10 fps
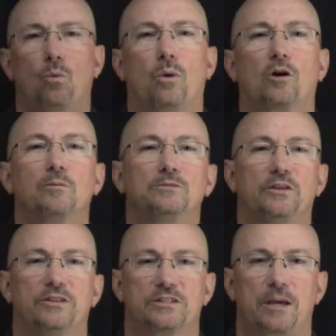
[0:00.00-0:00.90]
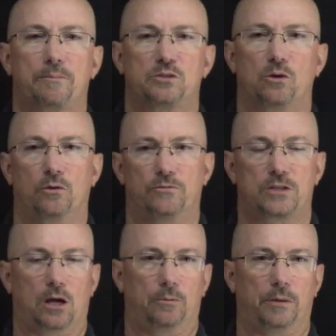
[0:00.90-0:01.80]
Welcome to this episode of
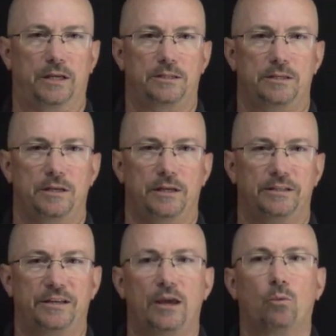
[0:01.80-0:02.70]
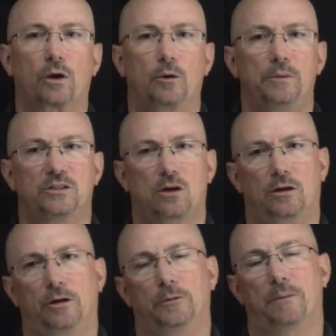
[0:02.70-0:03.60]
Bytes. Today we're going to be
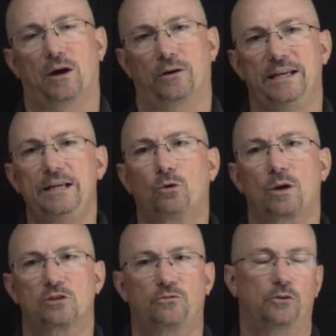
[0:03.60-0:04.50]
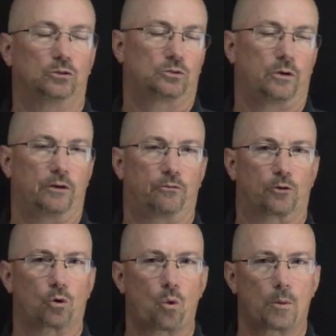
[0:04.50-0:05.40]
talking about egress filtering
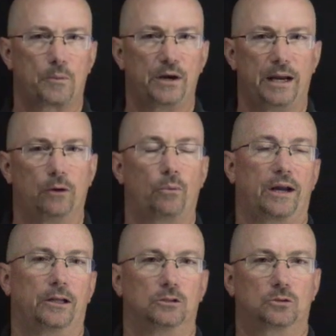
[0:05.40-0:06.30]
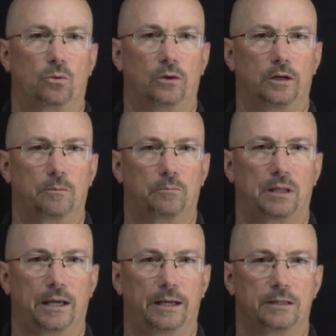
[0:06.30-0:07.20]
for corporate and regulatory
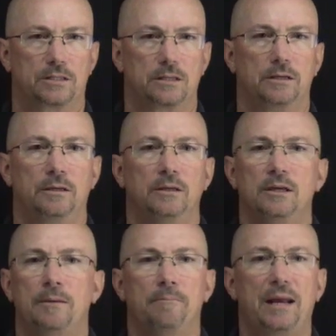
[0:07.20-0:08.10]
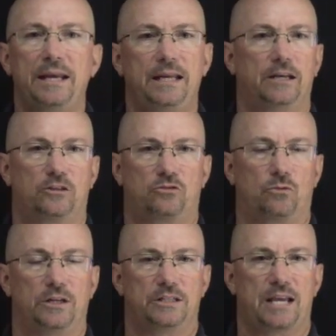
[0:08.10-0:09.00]
compliance. Many
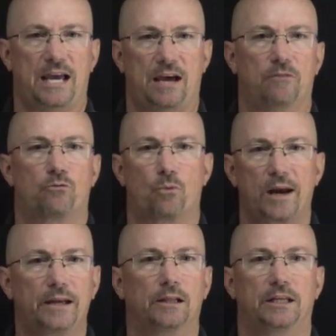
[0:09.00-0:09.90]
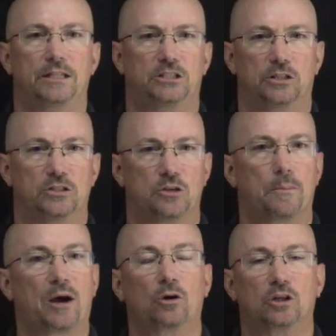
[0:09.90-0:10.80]
industries have regulations
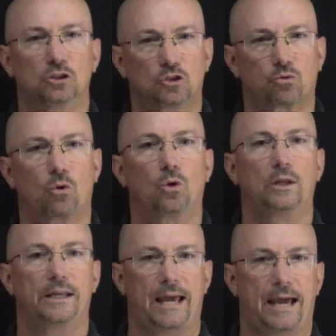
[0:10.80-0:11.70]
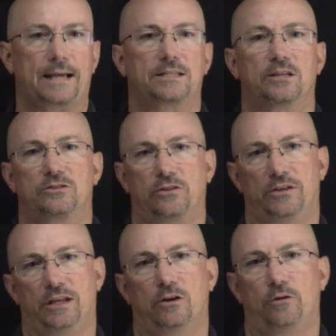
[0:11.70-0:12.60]
about controlling access to
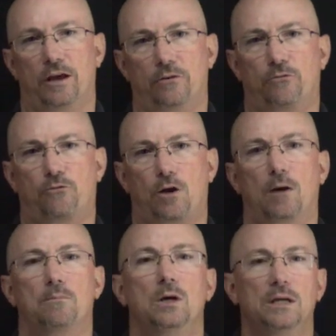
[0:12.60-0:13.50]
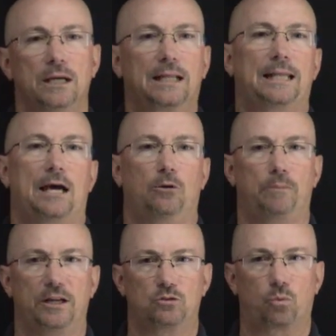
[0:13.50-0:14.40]
the internet from
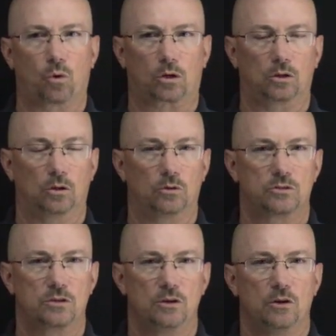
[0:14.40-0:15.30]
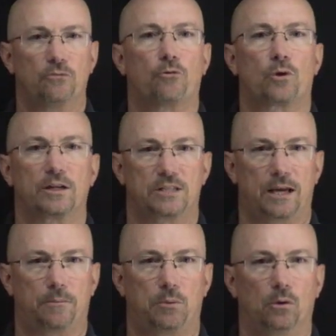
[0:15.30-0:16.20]
cloud-based workloads. For
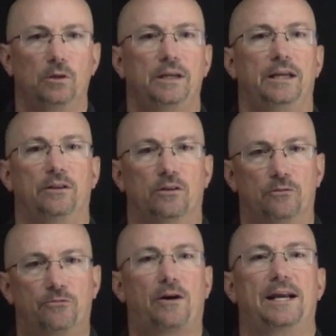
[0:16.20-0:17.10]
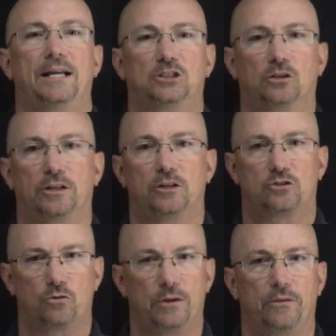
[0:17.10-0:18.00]
example, in the financial
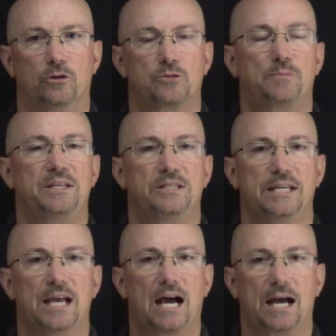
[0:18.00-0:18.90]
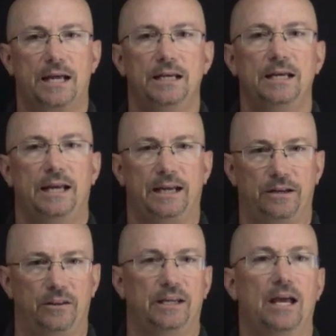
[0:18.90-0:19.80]
industry there's PCI,
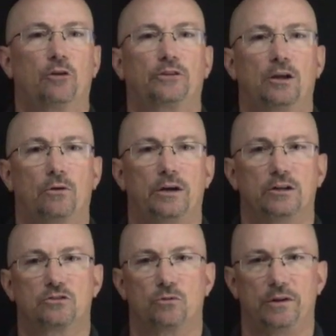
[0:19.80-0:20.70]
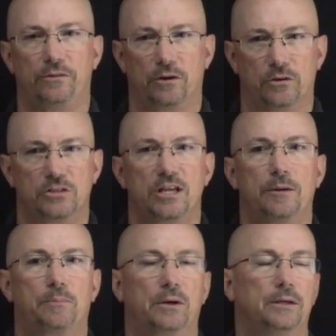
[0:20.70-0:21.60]
in the healthcare industry there's
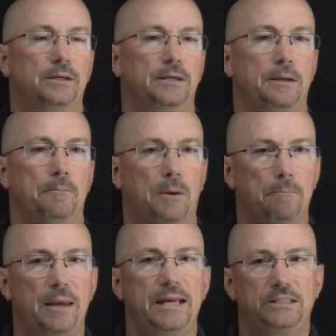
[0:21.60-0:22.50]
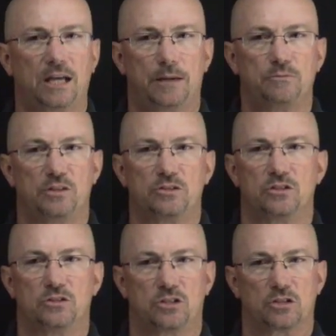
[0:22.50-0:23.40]
HIPAA, but many times this
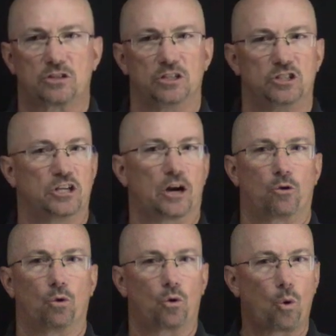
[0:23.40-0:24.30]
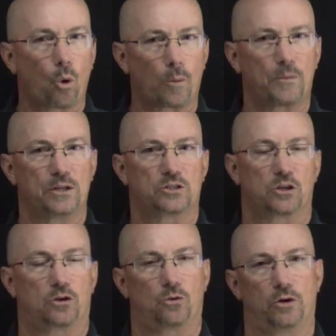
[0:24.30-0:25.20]
is just a general corporate
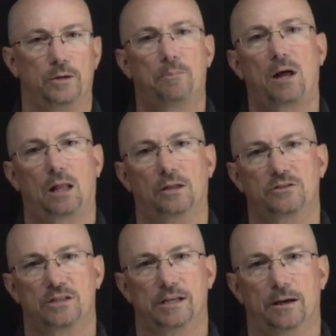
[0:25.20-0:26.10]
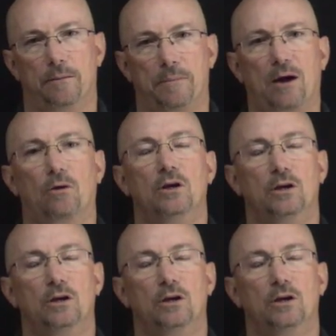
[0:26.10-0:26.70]
security policy about